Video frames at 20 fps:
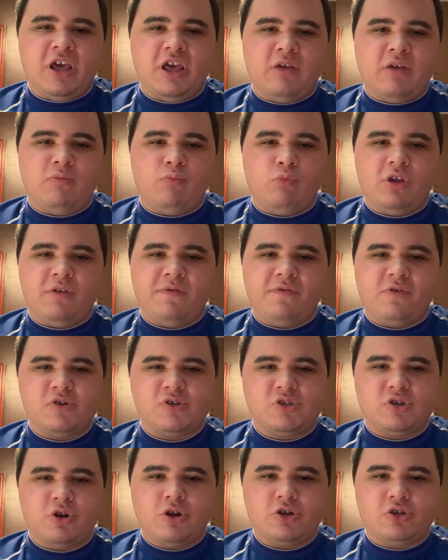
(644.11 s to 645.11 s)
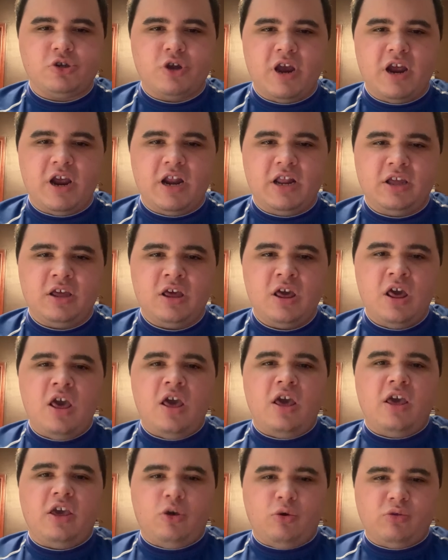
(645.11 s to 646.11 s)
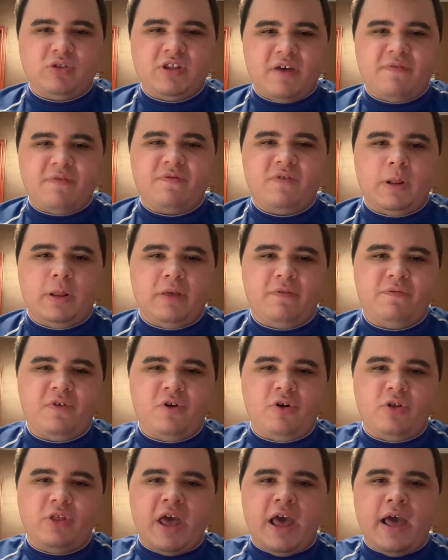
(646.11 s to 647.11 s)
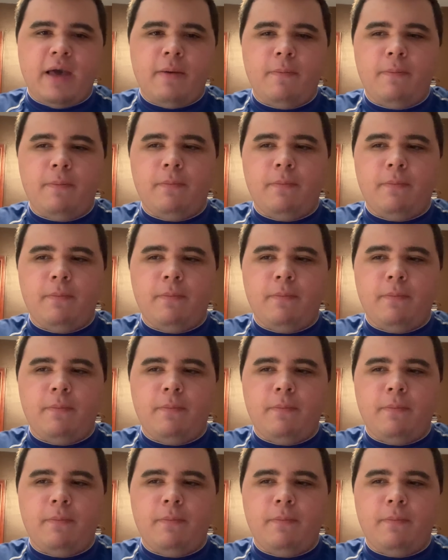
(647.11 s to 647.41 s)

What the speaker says: and when you first start trading, you'll definitely feel that.